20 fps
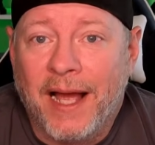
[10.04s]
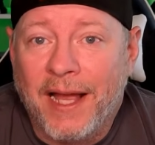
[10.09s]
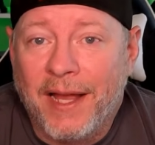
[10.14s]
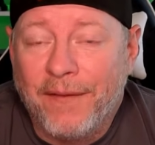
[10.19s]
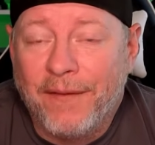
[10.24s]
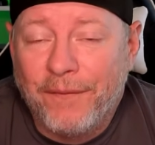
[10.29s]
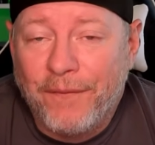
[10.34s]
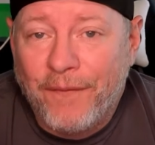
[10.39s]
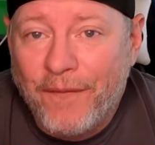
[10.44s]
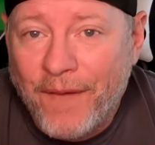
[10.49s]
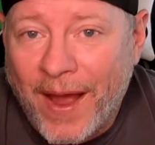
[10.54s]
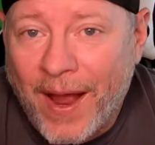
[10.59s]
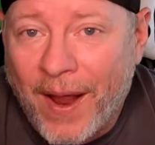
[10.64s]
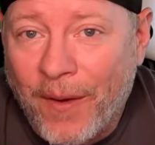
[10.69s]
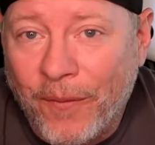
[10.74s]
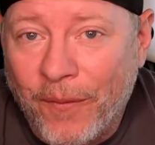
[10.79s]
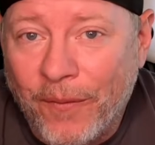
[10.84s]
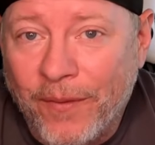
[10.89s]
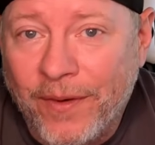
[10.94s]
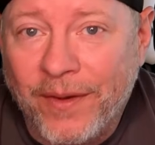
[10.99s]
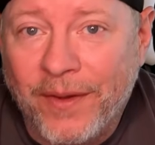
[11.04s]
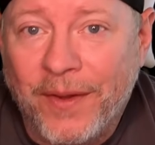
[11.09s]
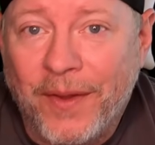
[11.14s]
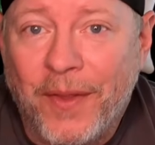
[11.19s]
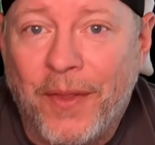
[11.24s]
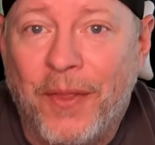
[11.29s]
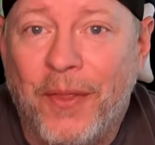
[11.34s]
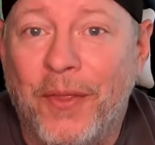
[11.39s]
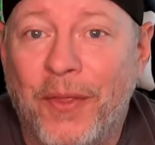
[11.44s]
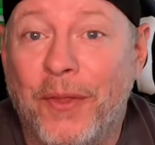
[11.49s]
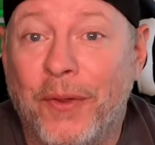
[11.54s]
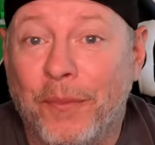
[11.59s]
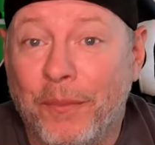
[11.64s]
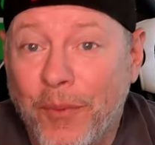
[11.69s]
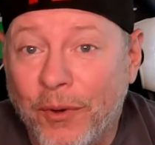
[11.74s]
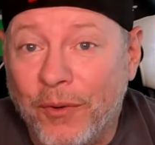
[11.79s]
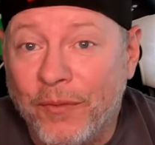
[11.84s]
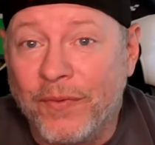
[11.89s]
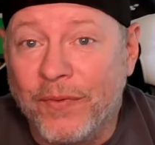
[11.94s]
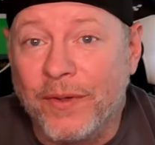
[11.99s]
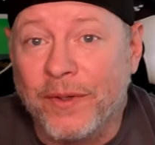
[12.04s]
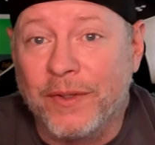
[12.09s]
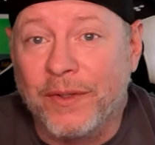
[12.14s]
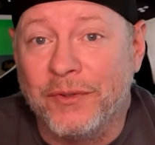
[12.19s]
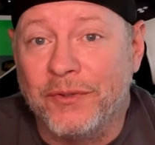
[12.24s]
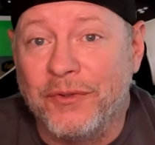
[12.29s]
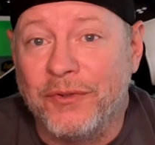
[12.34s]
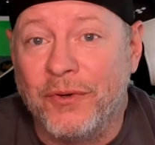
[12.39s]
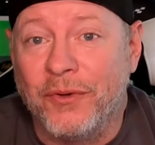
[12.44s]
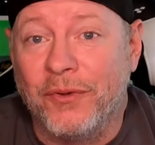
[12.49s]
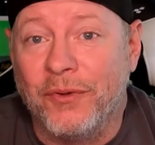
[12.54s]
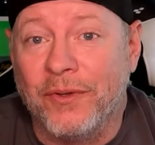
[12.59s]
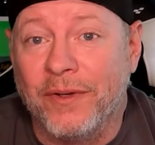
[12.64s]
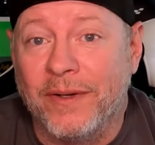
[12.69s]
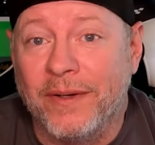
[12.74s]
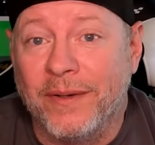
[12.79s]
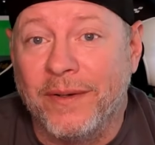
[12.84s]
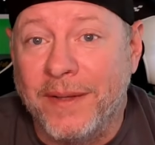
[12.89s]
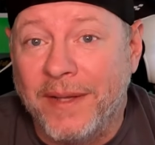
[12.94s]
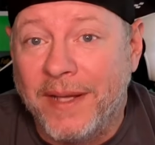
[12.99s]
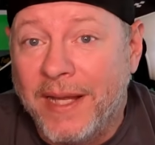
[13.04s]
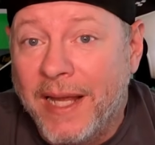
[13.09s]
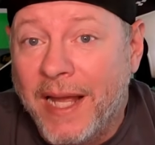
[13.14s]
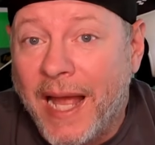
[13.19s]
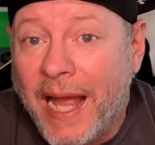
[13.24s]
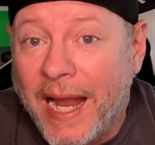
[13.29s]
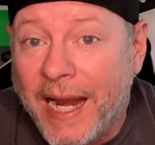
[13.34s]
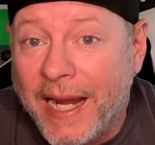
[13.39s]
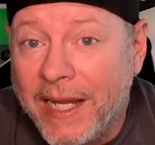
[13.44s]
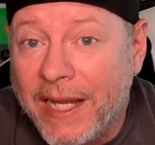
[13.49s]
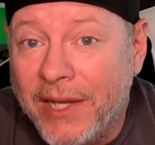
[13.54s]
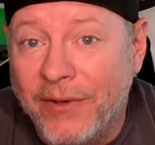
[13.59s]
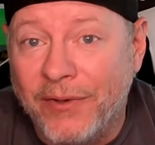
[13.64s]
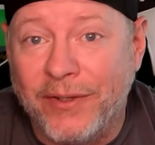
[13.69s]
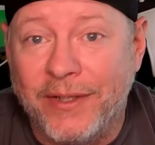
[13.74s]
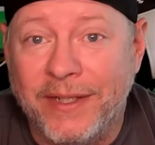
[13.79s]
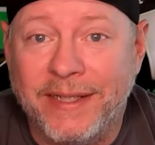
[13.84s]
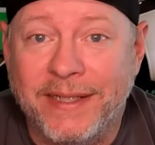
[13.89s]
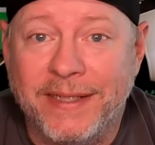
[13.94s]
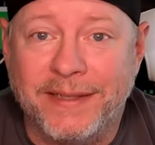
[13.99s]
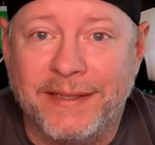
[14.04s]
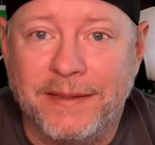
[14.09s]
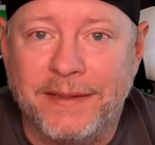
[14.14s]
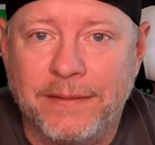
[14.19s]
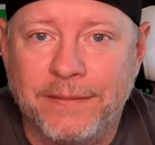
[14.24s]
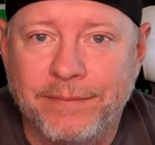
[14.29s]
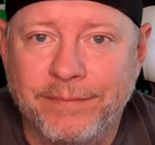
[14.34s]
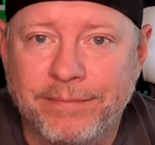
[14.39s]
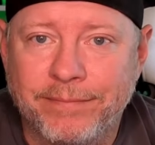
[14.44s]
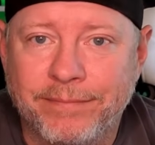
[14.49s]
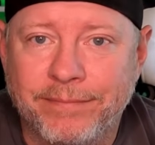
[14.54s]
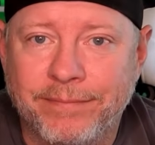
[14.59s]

I have found the perfect controller. And here it is.